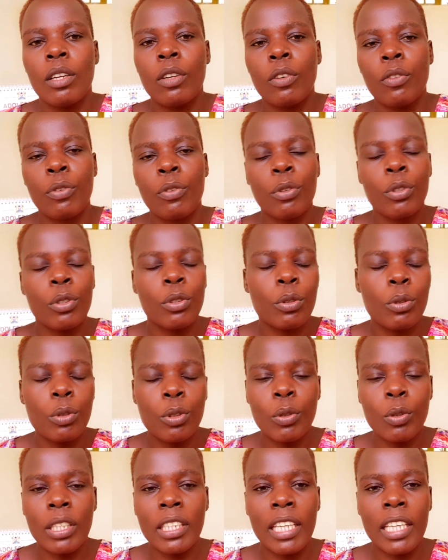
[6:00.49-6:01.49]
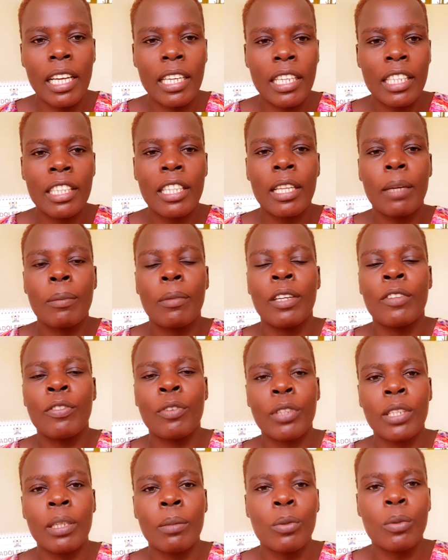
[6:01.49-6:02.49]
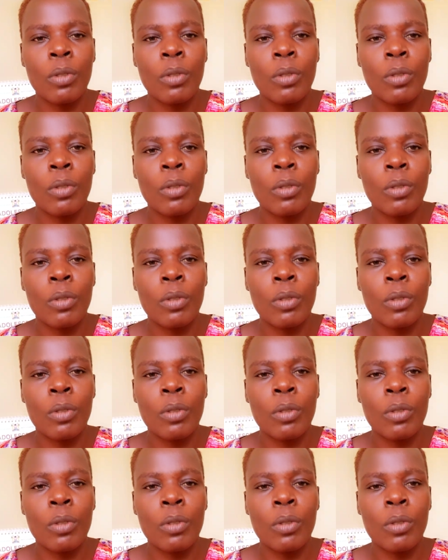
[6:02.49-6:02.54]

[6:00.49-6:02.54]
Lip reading: for you to encourage them and for them